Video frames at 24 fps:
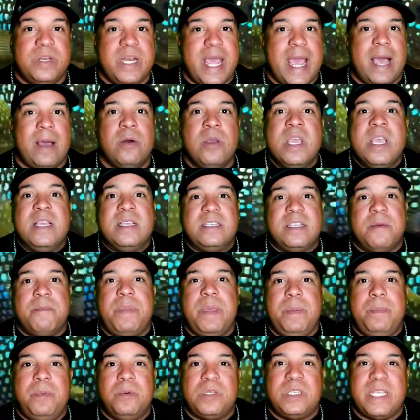Now, some
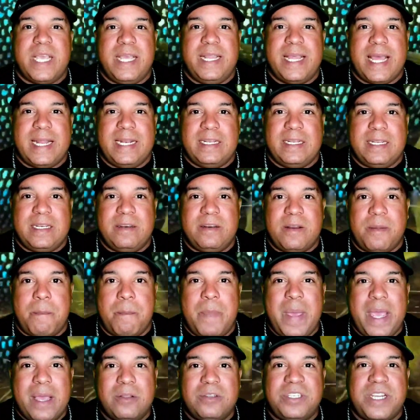people say that the
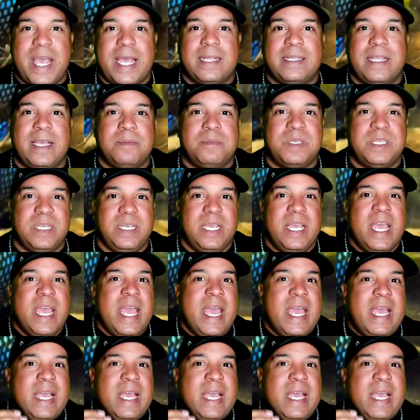male Jack Dempsey,